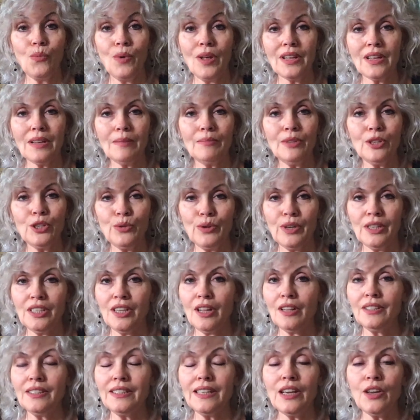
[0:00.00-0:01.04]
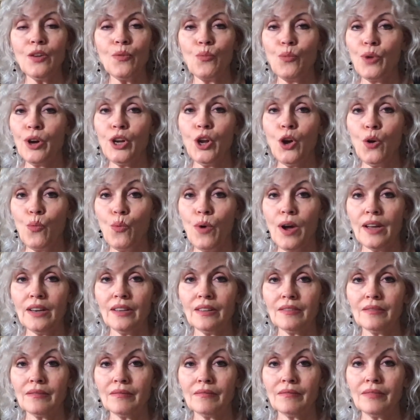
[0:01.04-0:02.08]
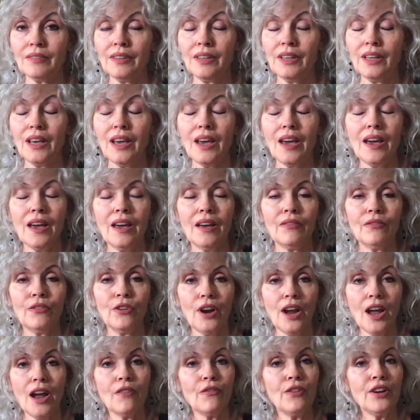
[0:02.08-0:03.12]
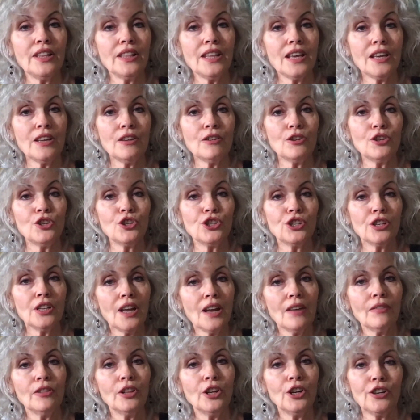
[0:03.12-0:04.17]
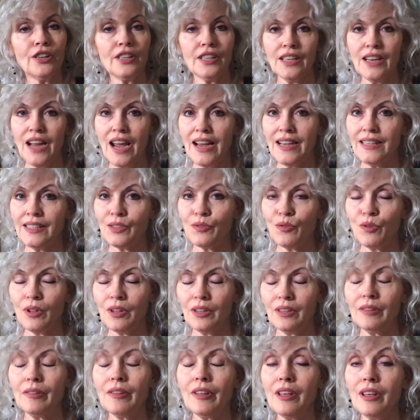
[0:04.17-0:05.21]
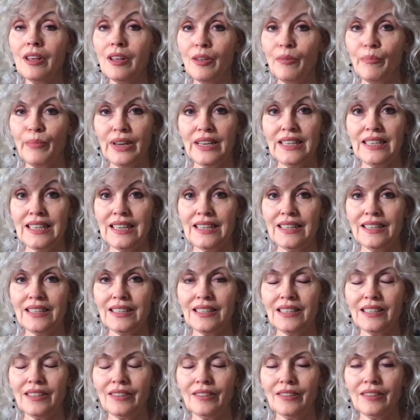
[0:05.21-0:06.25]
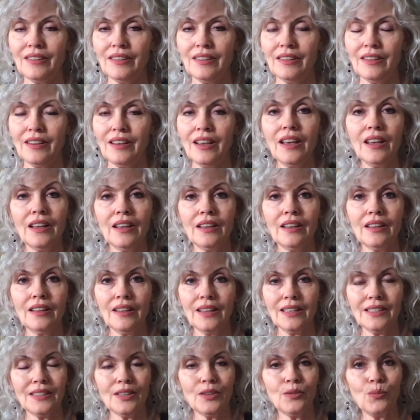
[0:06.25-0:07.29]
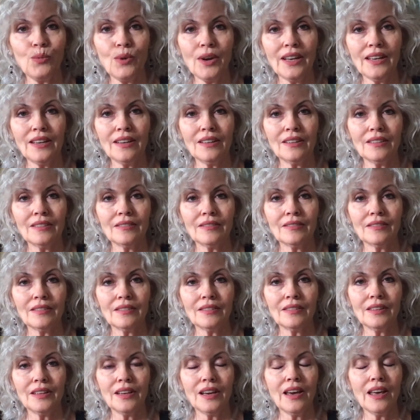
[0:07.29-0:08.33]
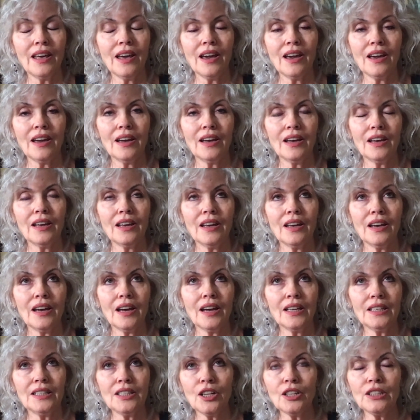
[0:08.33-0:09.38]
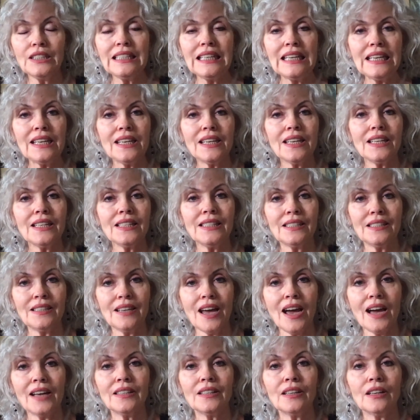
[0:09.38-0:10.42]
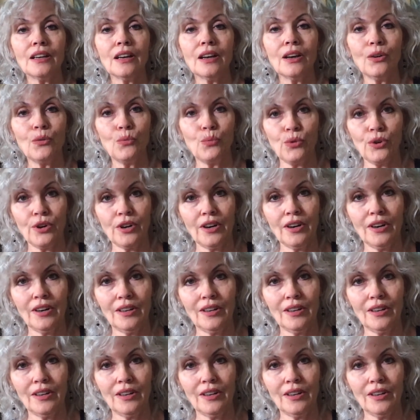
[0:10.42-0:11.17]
Welcome to Adulting 101 for everything you should have learned in high school but didn't. Lesson 1, adulting is not a word,